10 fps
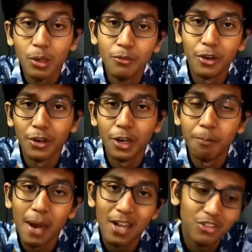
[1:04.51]
Oliver, a
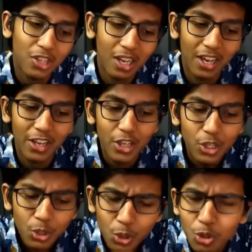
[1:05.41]
bachelor,
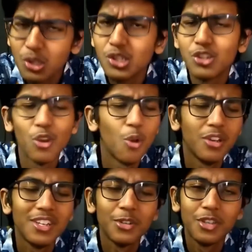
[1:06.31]
usually
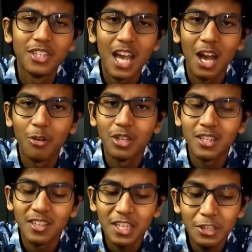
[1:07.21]
strolled into the town
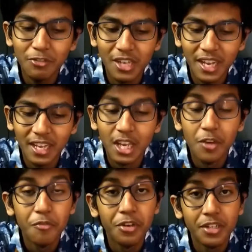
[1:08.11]
in the evening,
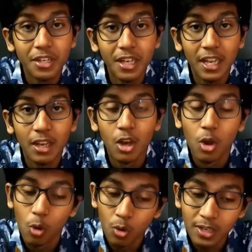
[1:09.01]
returning
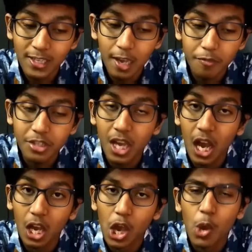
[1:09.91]
only after
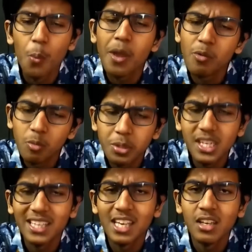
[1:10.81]
dark, when he would be
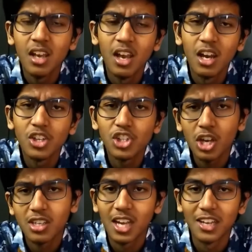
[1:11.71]
taking a
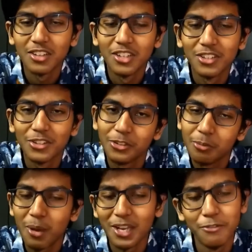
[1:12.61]
shortcut through
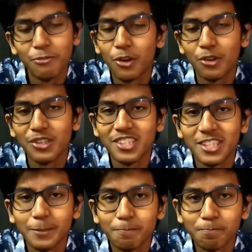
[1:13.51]
the pine forest.